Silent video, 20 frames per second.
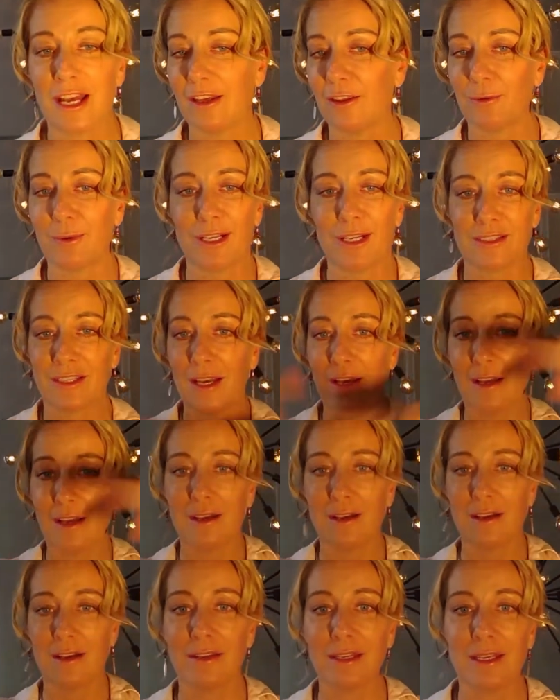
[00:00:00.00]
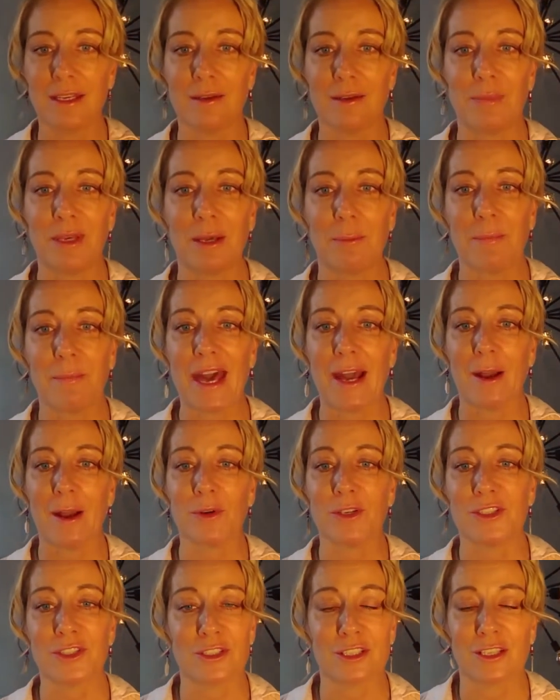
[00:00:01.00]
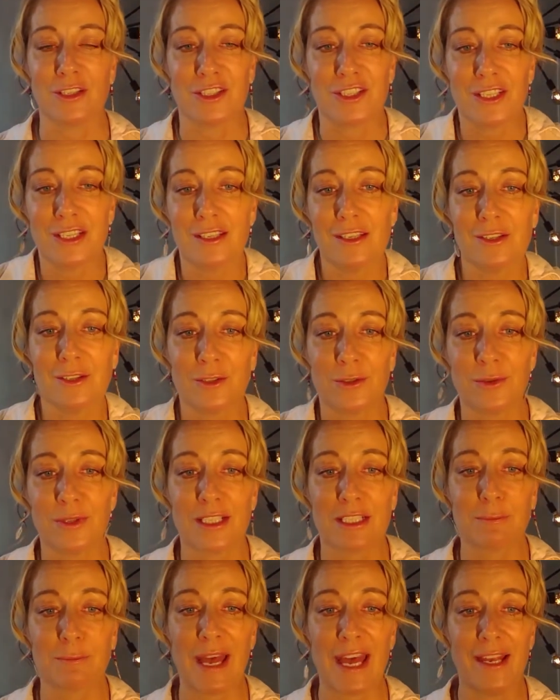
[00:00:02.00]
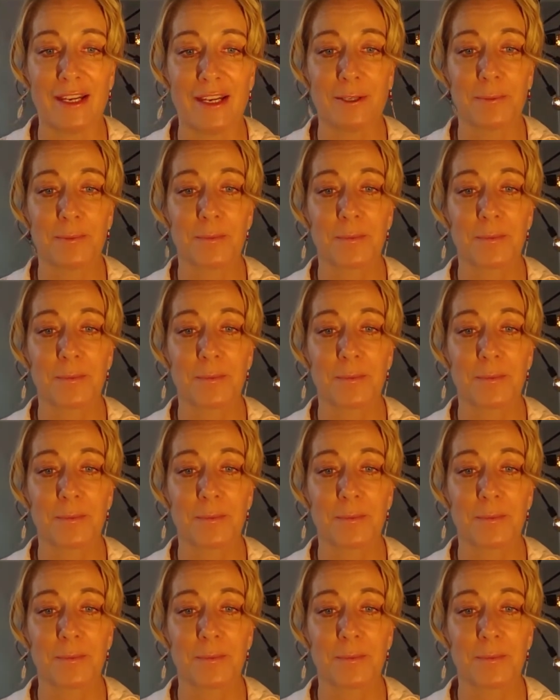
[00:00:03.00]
Otherwise, the Big Bang would just continue to expand.